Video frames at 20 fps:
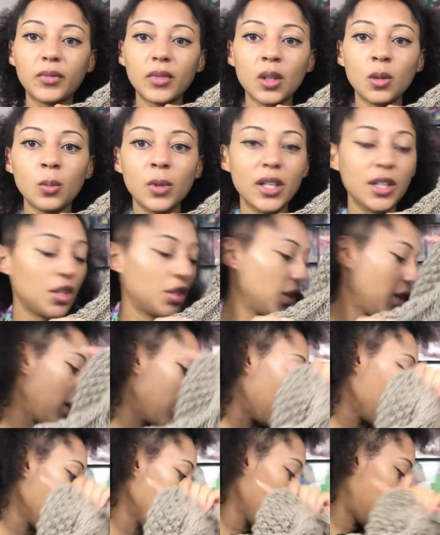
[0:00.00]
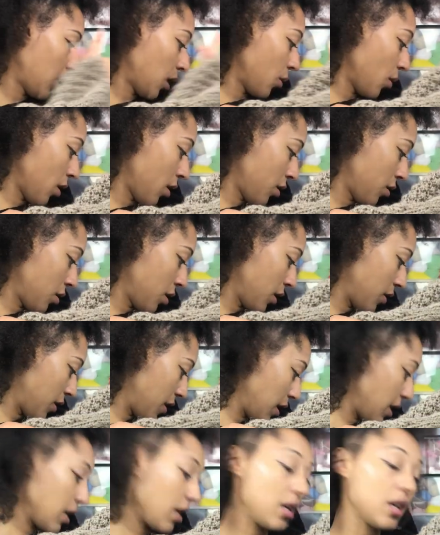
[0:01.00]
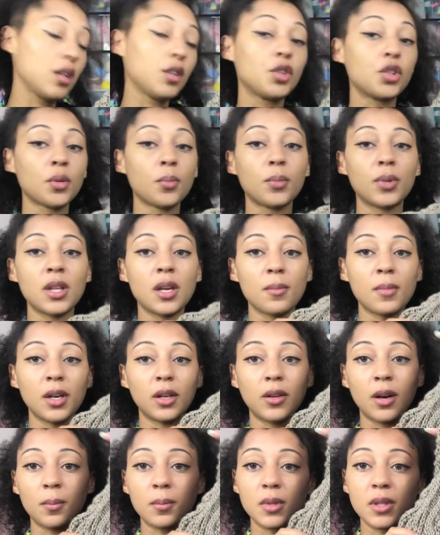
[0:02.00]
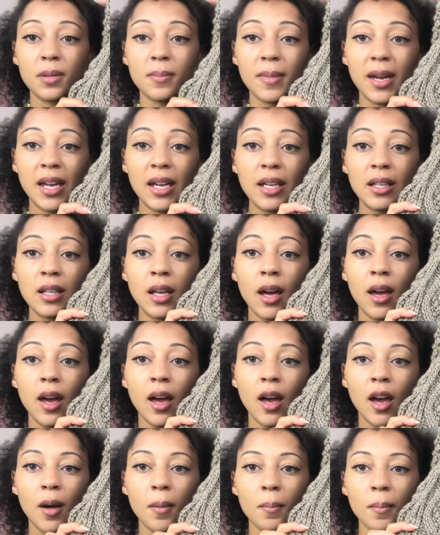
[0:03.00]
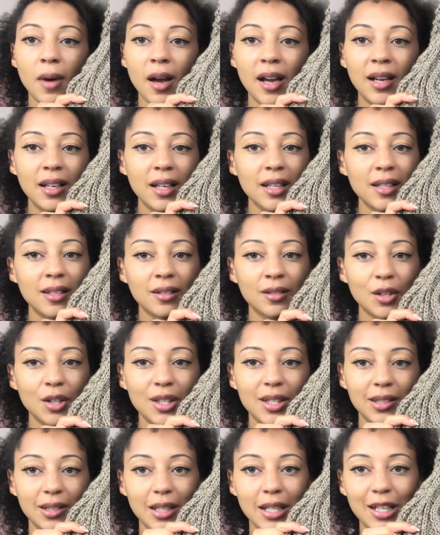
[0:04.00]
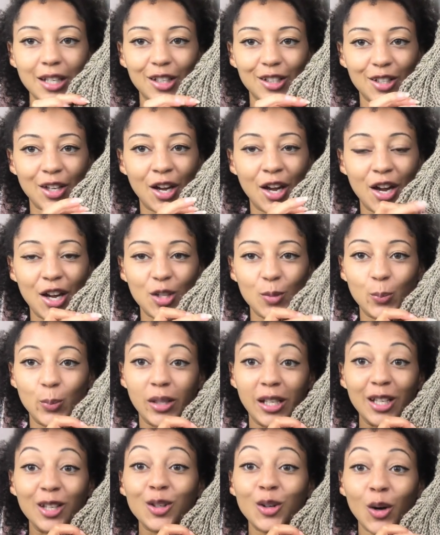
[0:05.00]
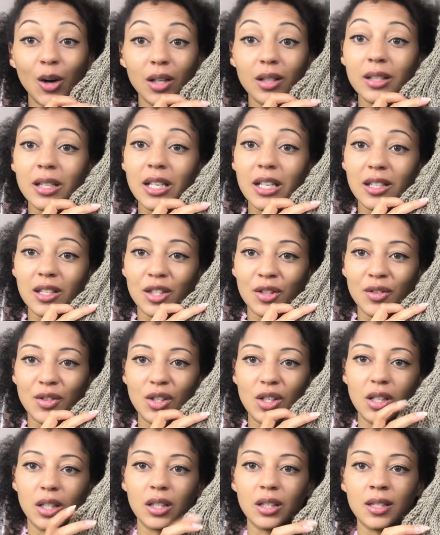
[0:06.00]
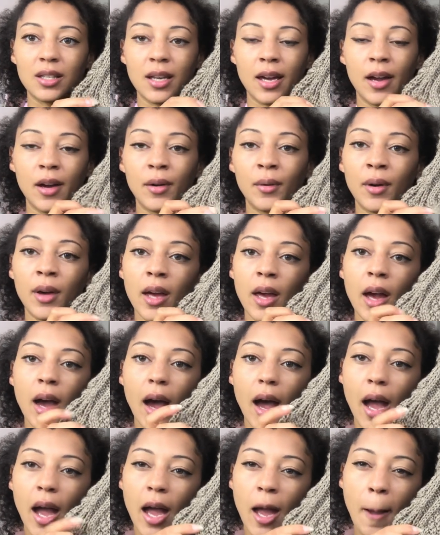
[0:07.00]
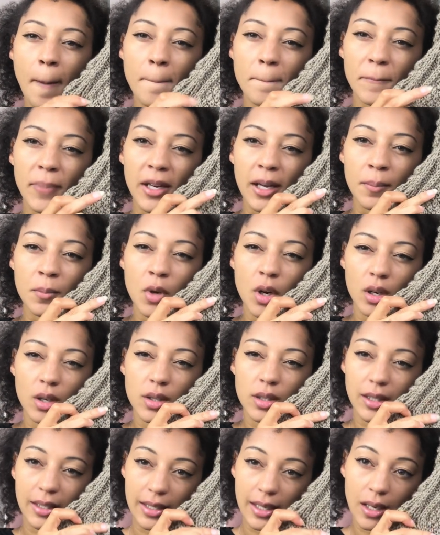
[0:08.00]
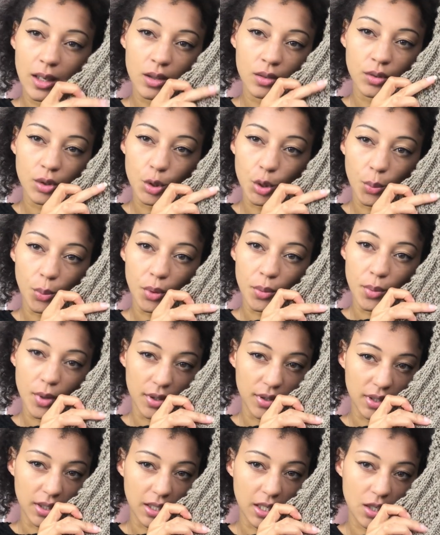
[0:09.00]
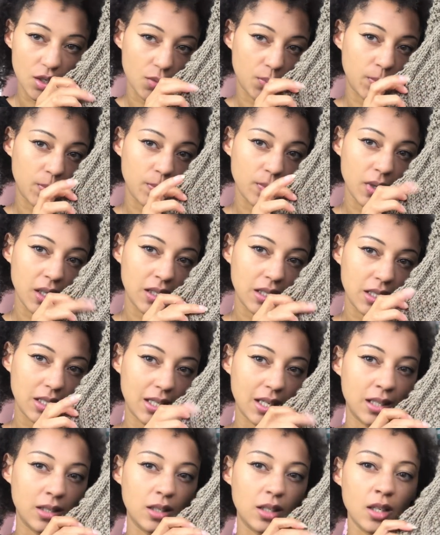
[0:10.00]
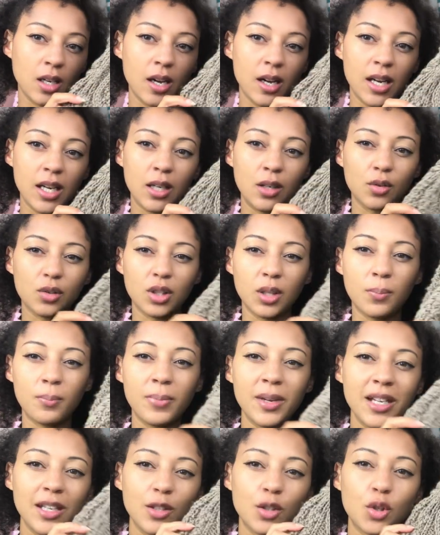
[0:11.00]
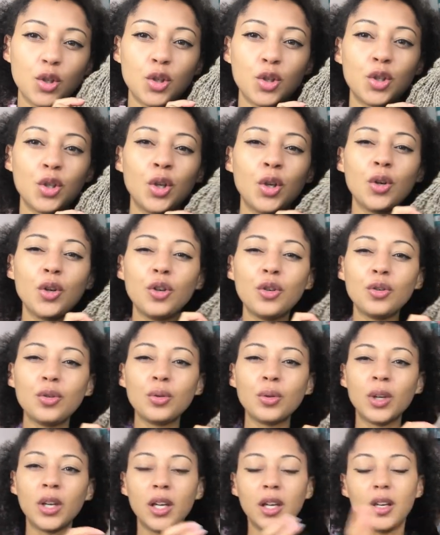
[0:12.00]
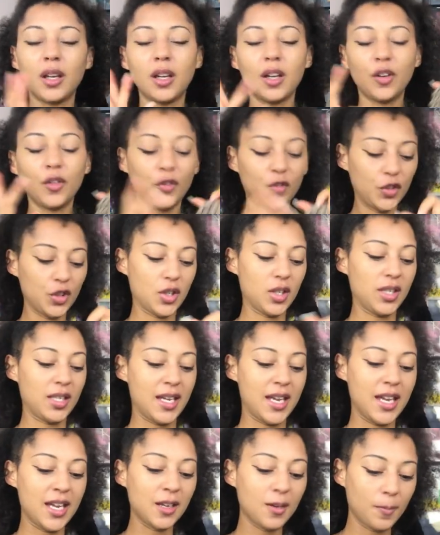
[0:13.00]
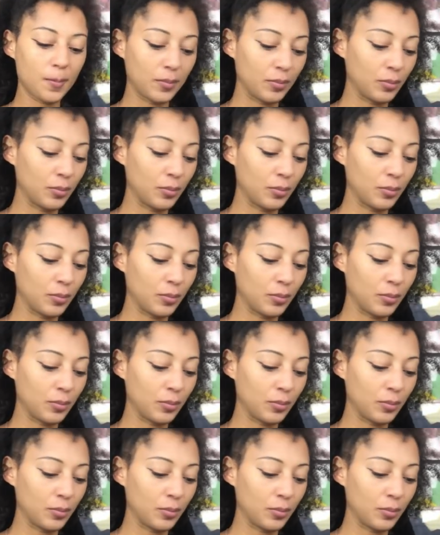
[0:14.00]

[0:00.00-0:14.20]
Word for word: which is also on the jumper that my grandmother made. Mine isn't as neat as hers, but it got neater, as you can tell. But I'm not as keen on the double moss stitch in the centre. It looks a bit too fussy,